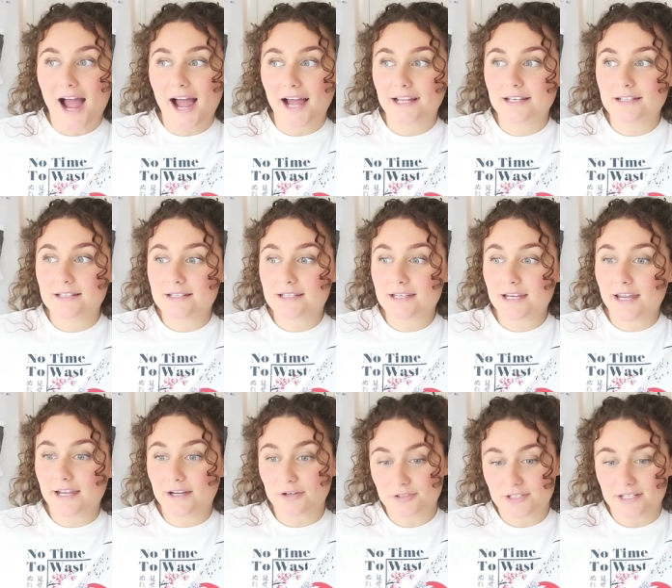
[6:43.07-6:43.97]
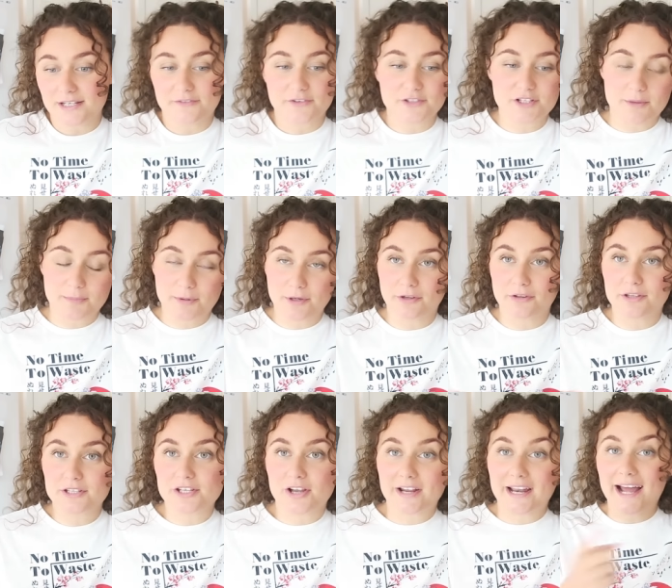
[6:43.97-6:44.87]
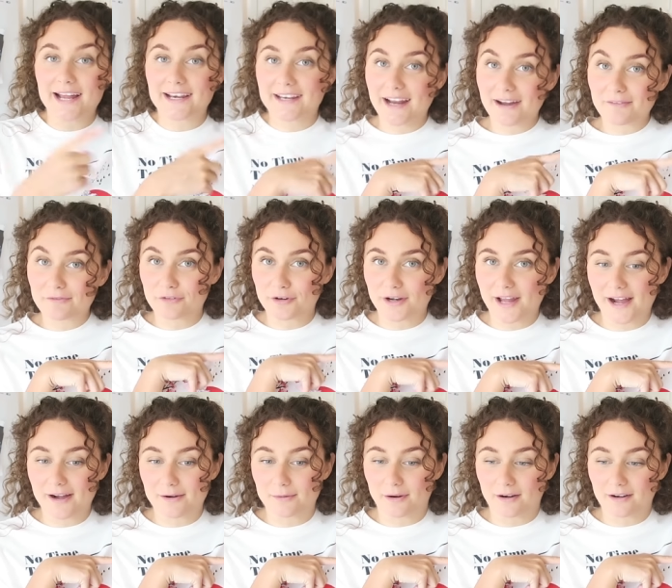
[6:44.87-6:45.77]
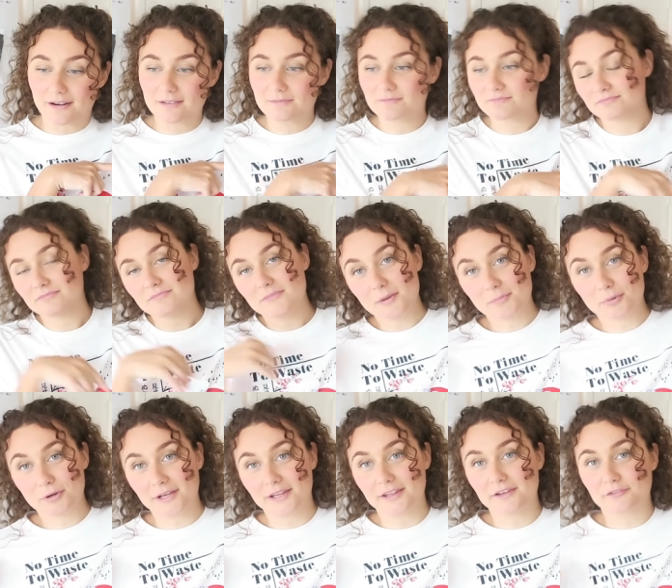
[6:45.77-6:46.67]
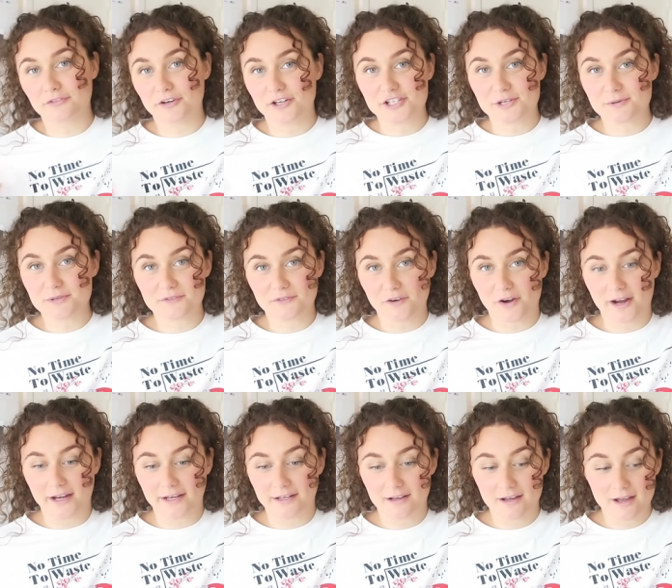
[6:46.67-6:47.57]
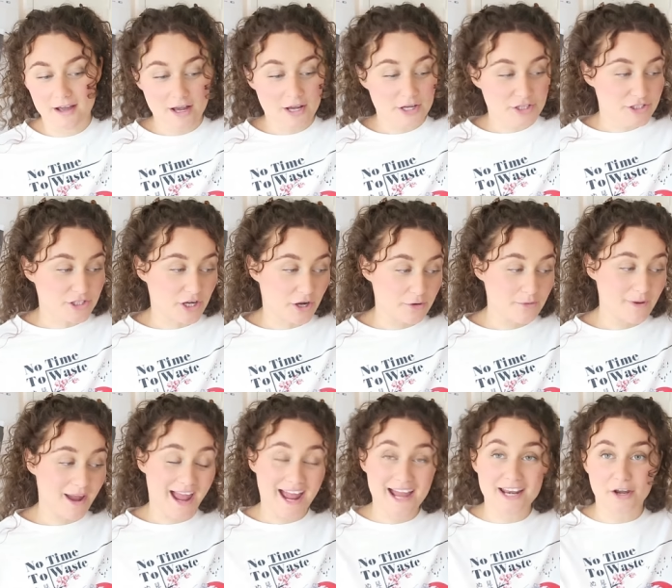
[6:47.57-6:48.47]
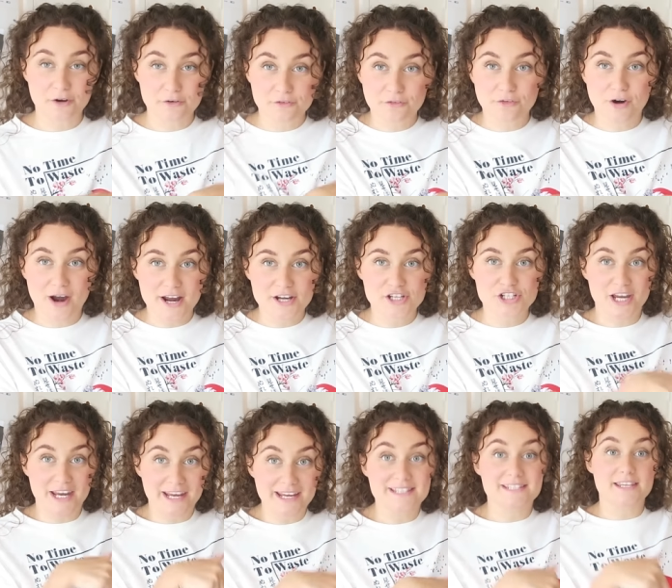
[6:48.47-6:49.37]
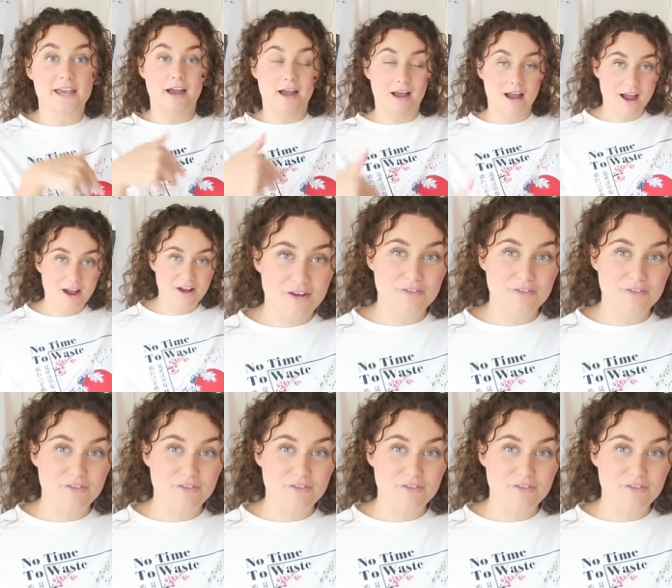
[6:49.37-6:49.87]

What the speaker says: And it got delivered. I put it on the side. I had a nap for an hour. Put it in the fridge, it was fine. So HelloFresh is